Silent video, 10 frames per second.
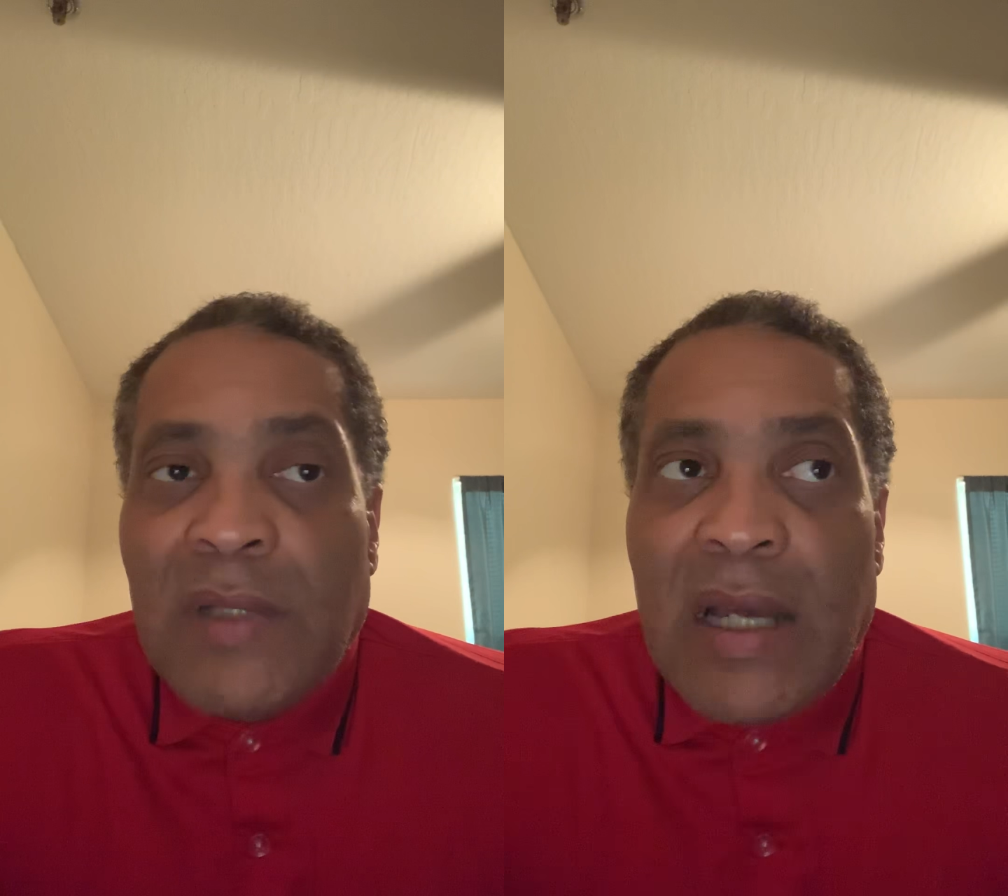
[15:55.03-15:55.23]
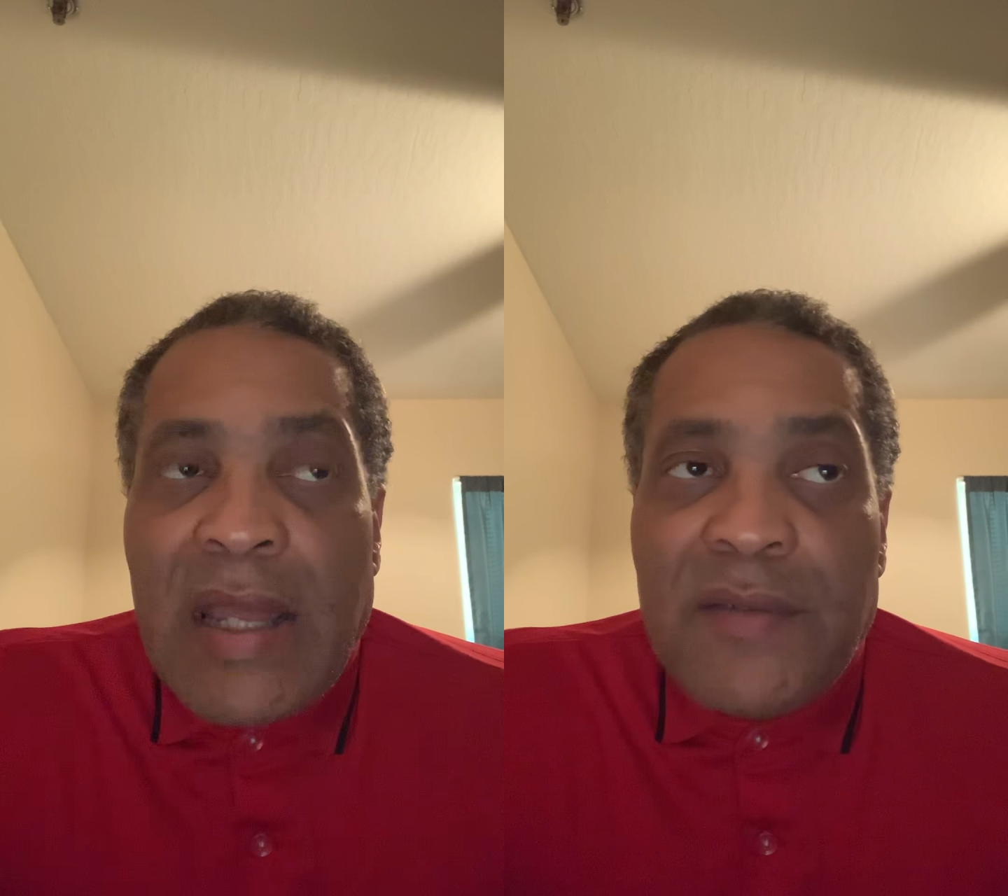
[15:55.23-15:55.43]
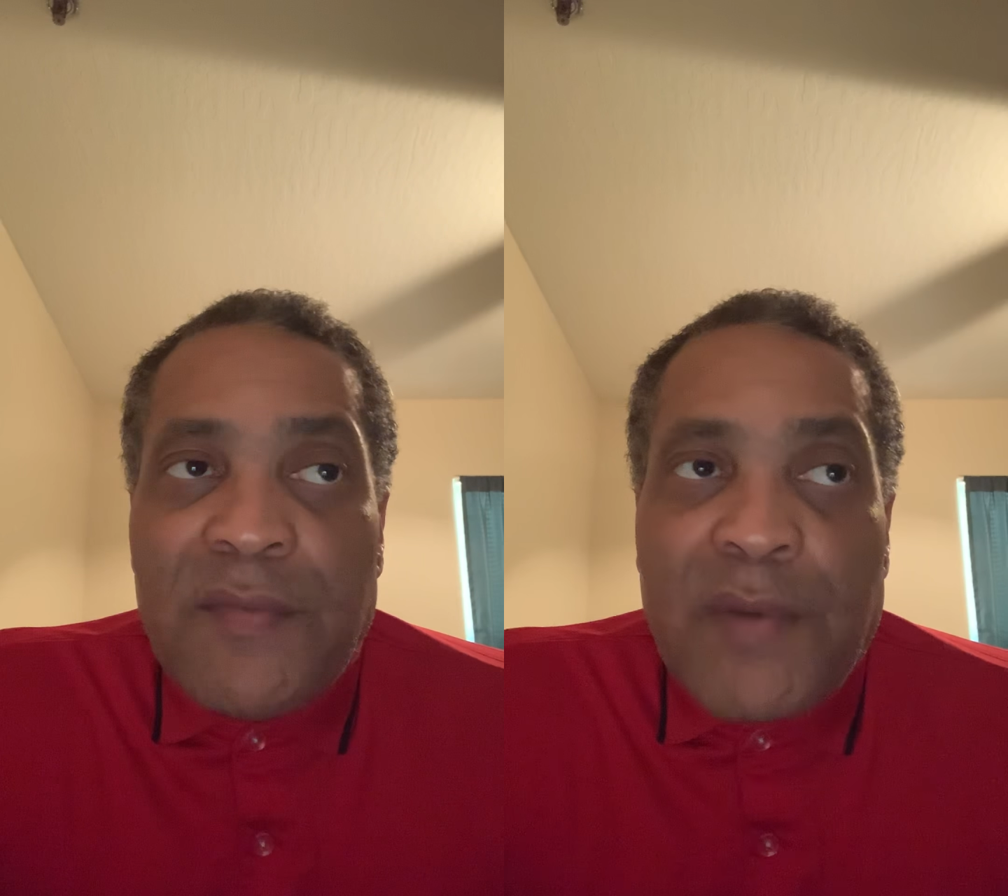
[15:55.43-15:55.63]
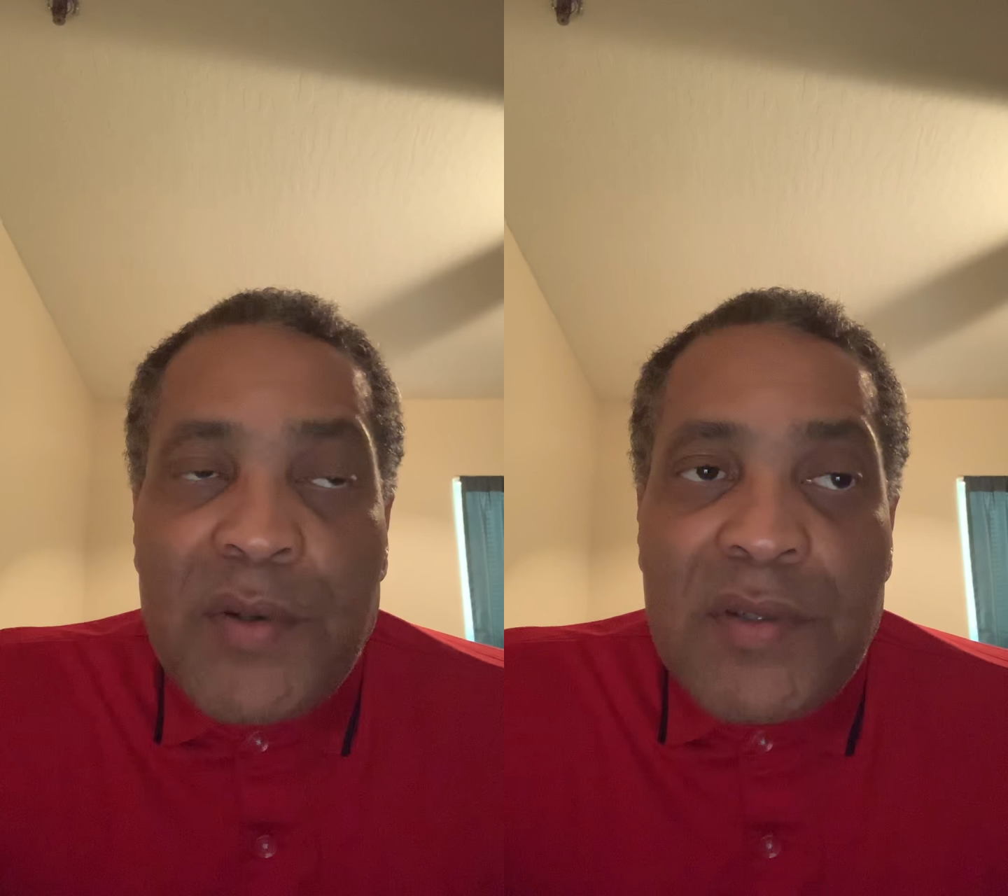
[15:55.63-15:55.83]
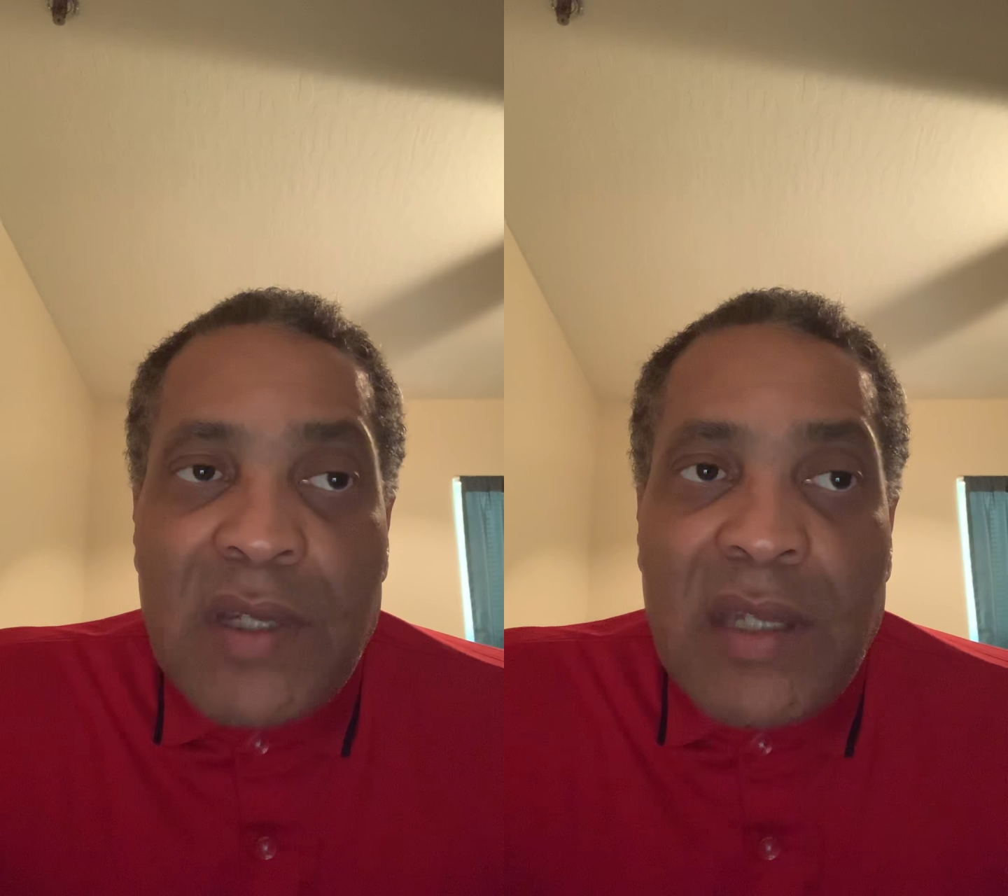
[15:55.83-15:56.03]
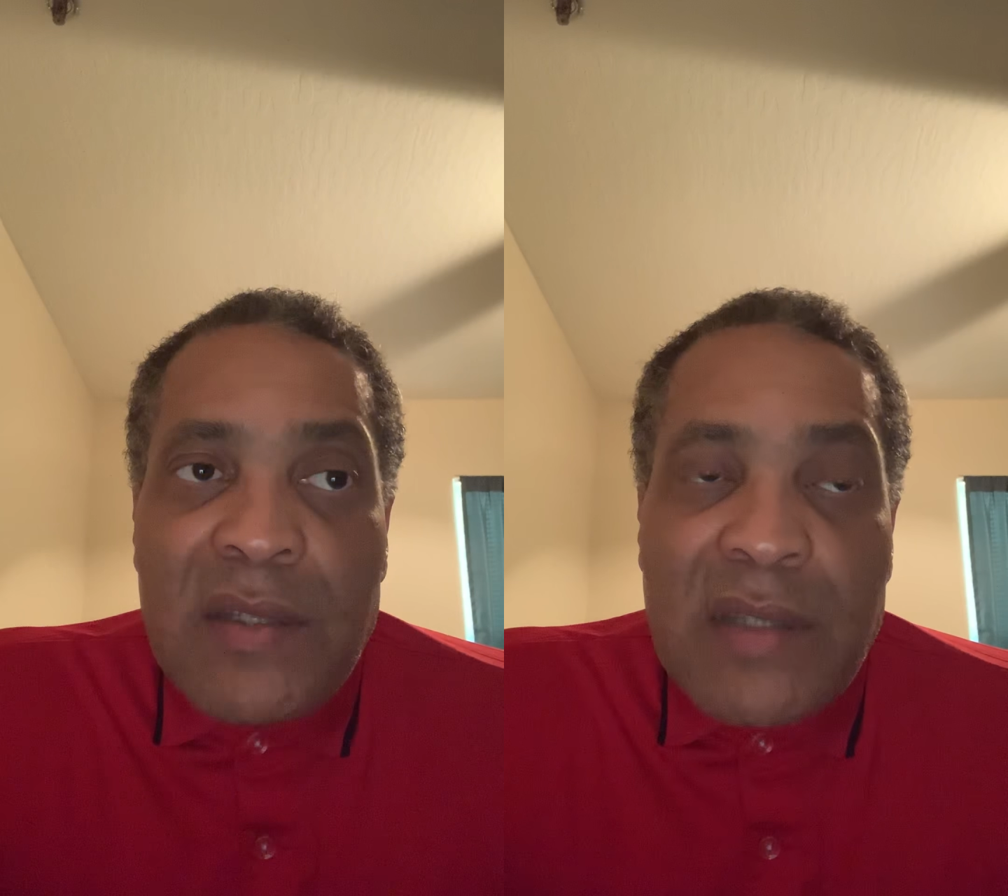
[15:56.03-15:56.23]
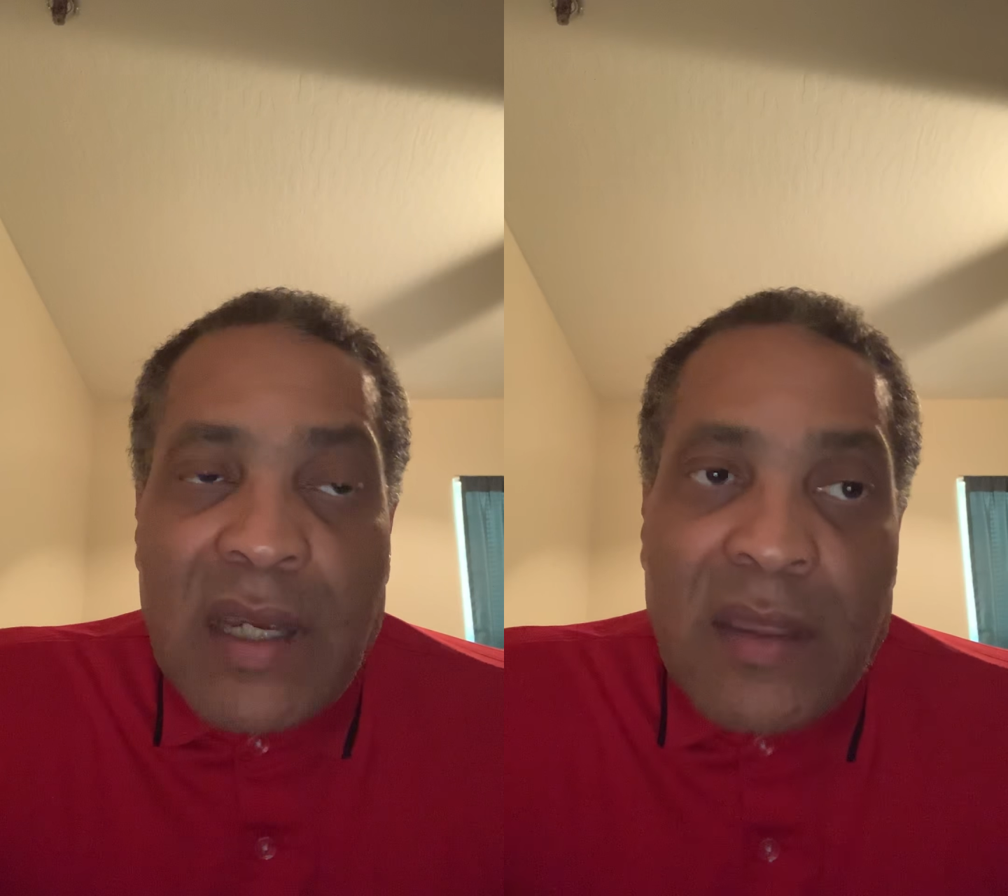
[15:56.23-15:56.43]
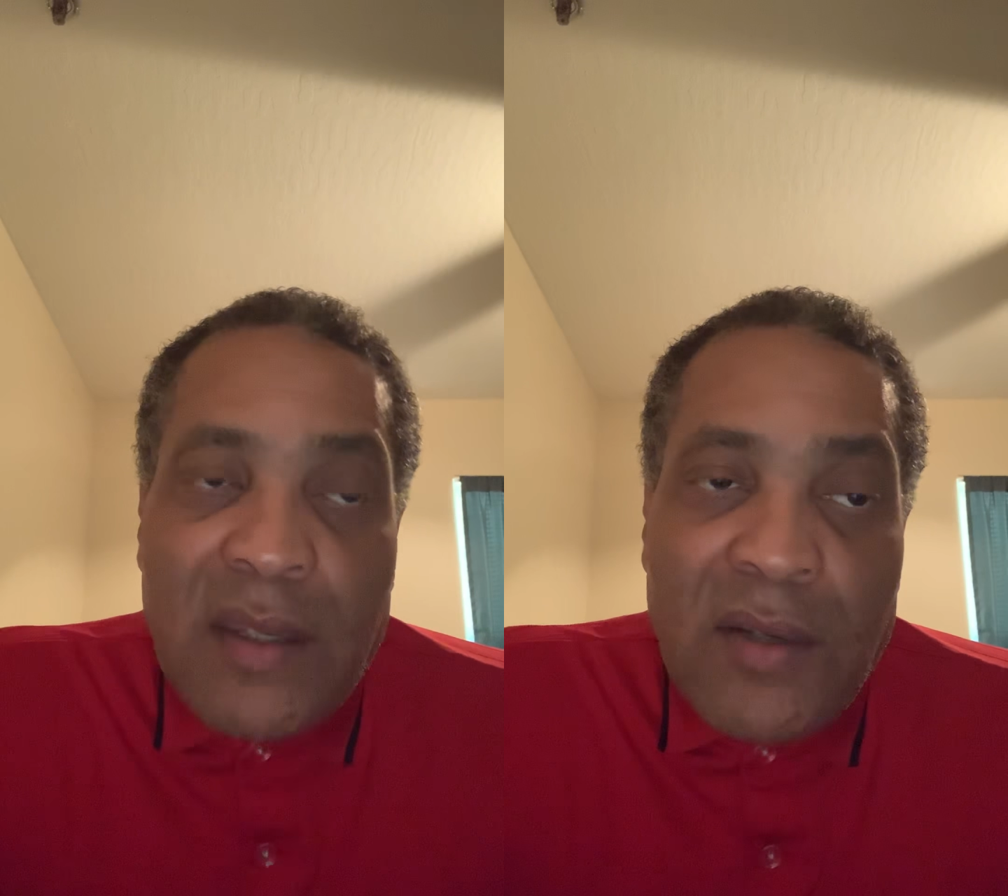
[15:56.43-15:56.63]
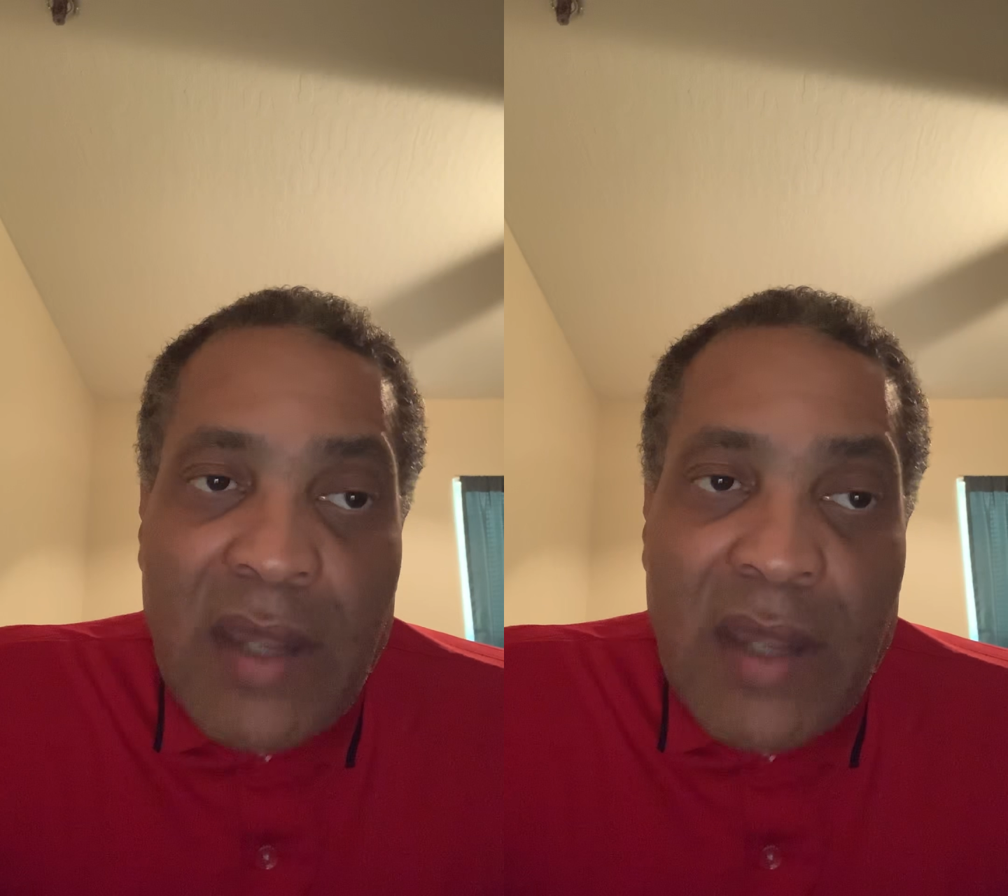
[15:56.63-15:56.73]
Uh, that's the first thing. The second thing you